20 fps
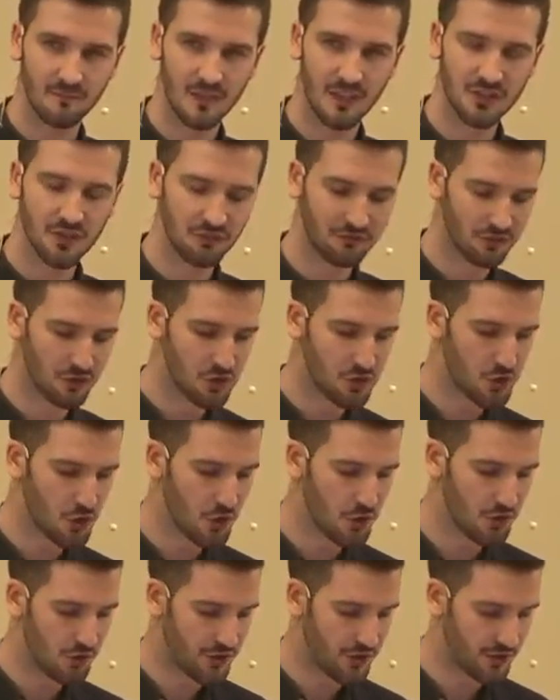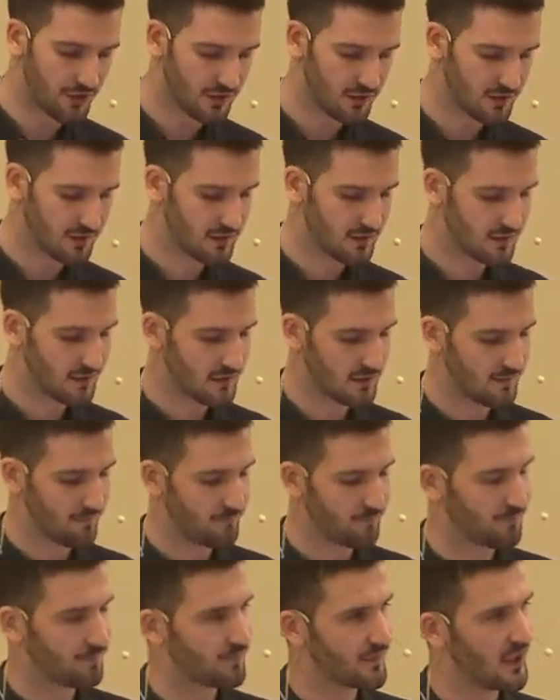So for Jude,
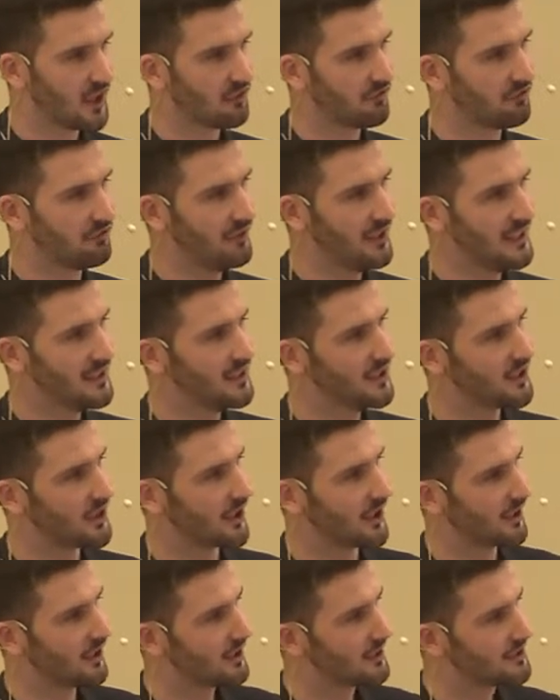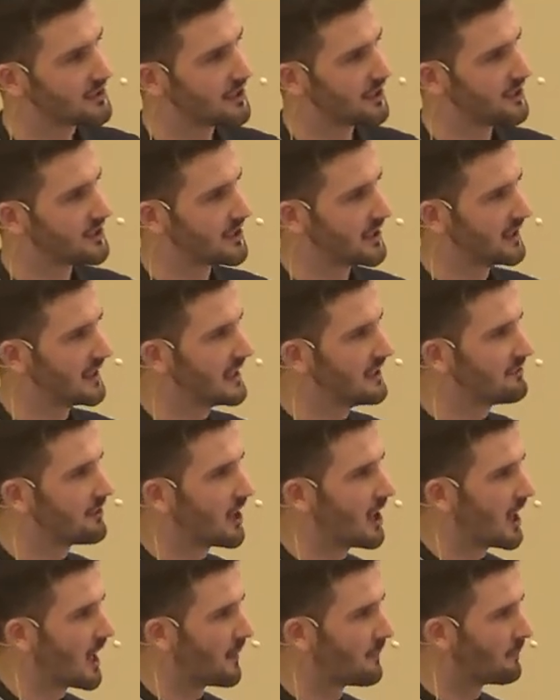their failure to live
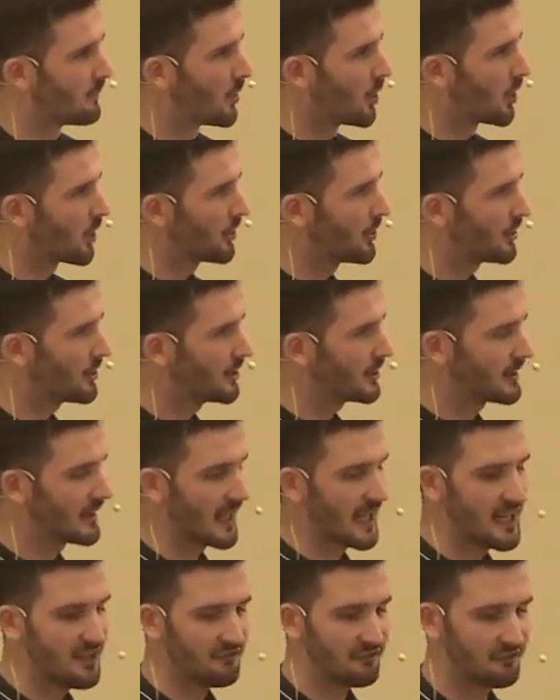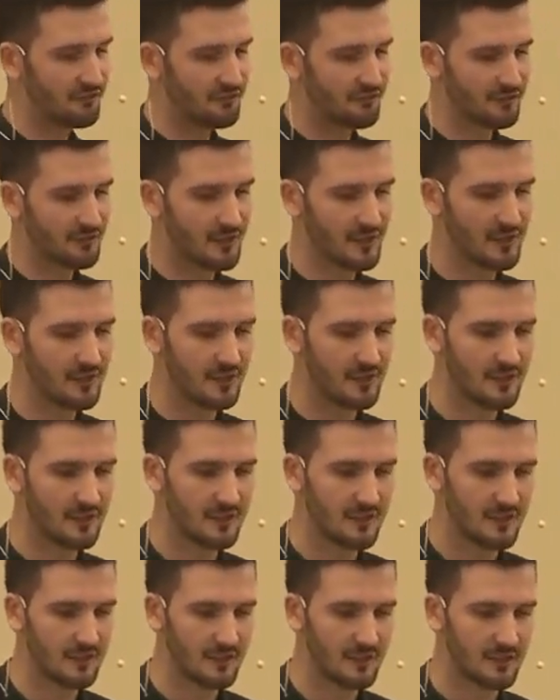a moral life,
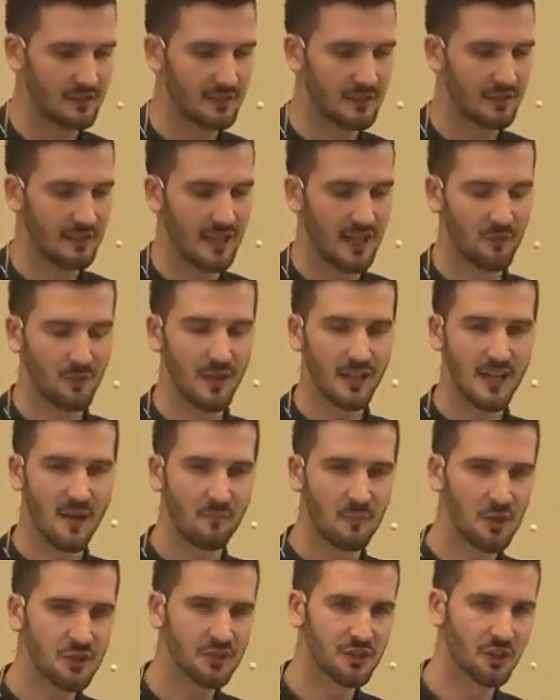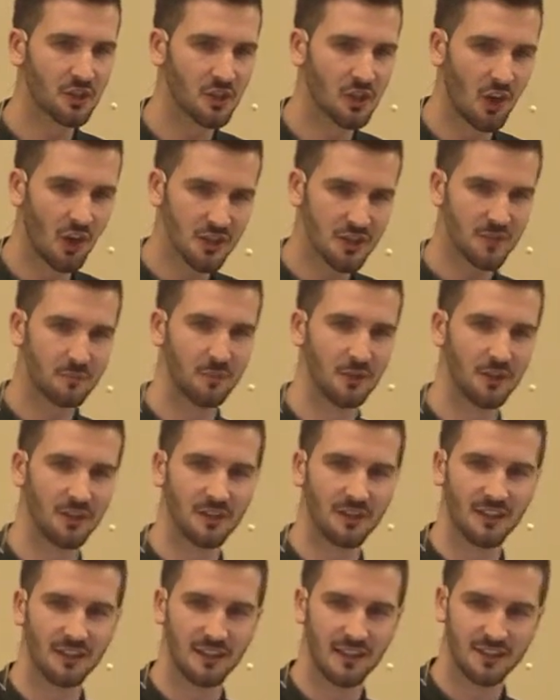really, it puts the
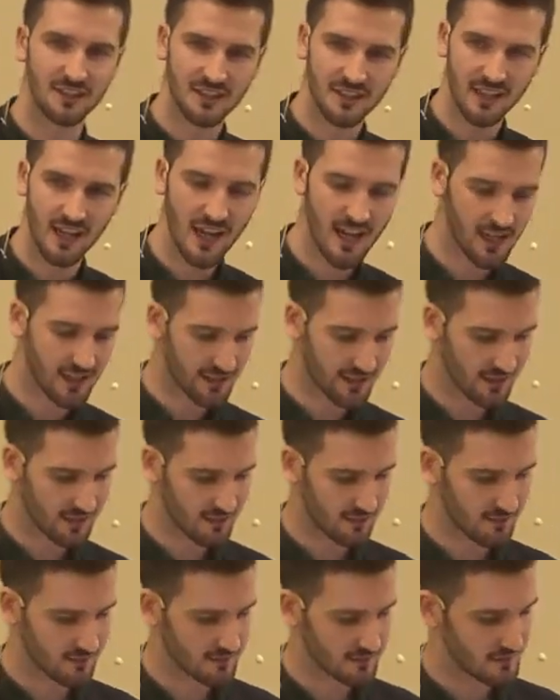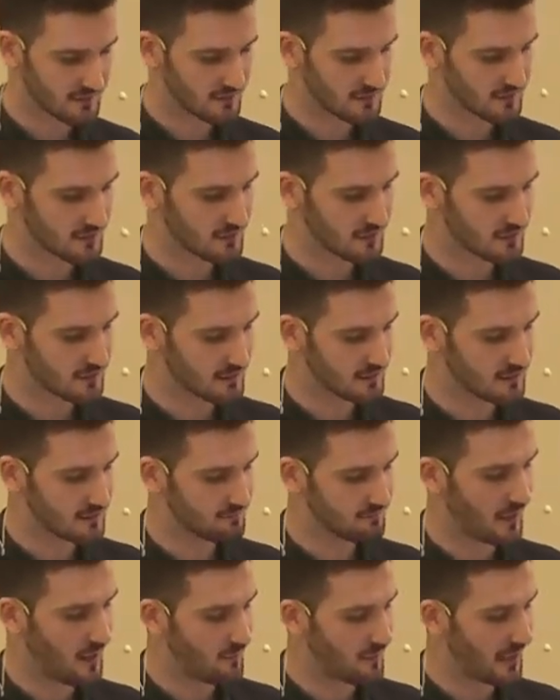gospel at stake.
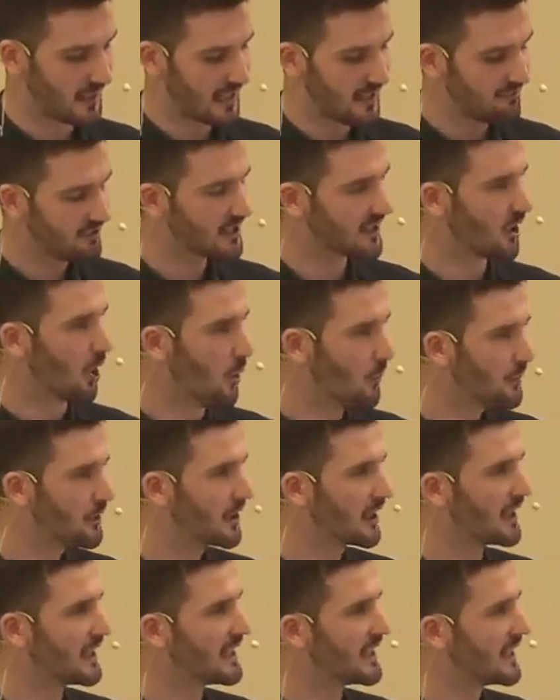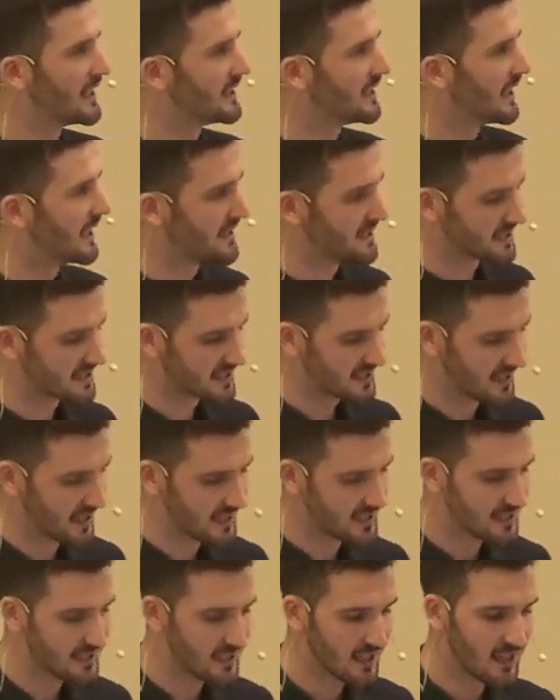But by living openly in
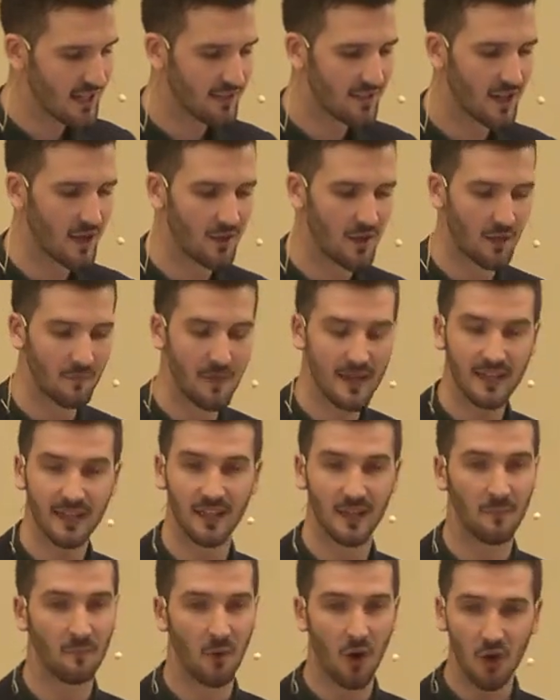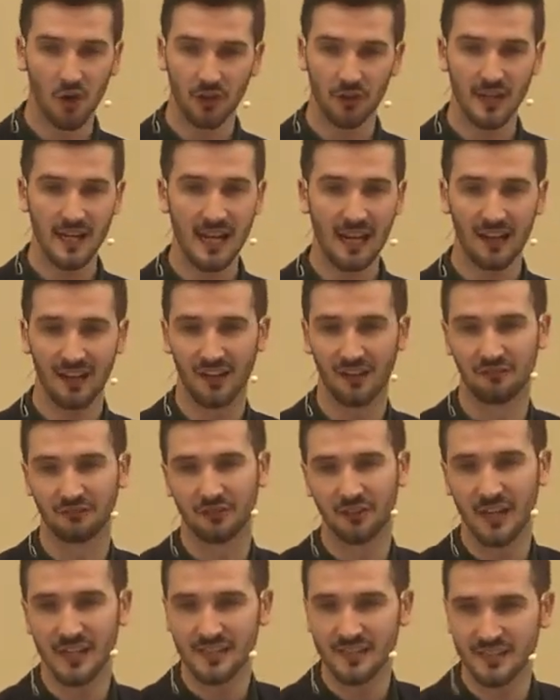sin, they're making a mockery of
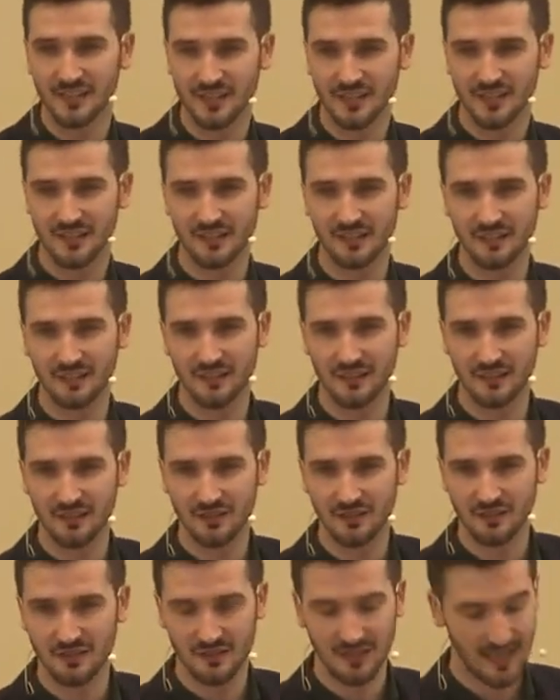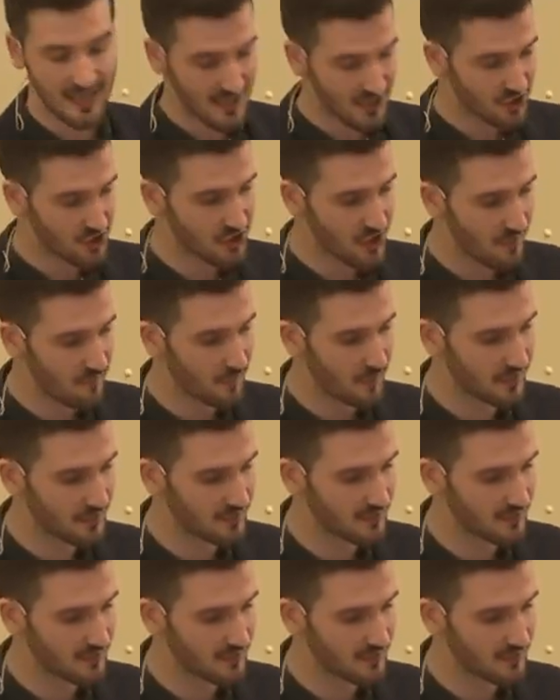Christ's kingship